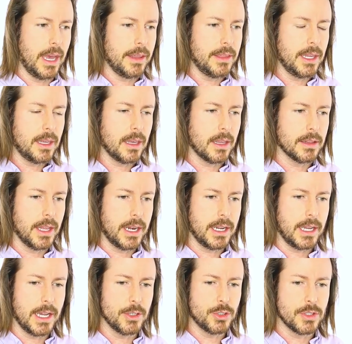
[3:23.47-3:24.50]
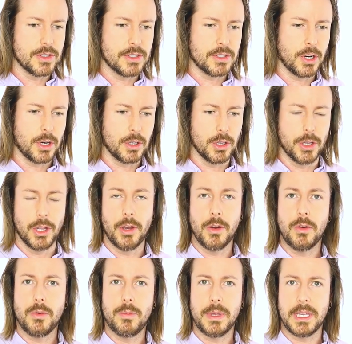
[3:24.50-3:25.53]
I think a lot of guys should start
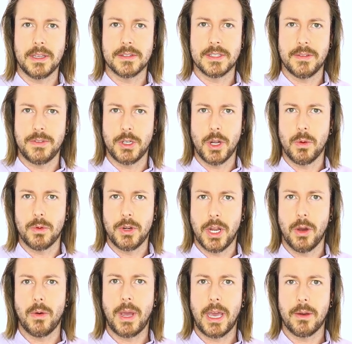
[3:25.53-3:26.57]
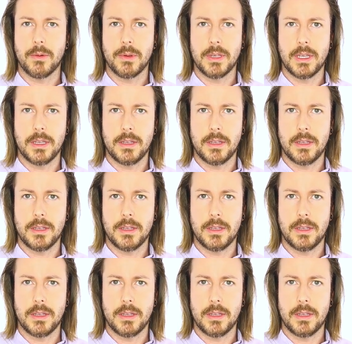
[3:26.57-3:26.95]
low because if you don't know how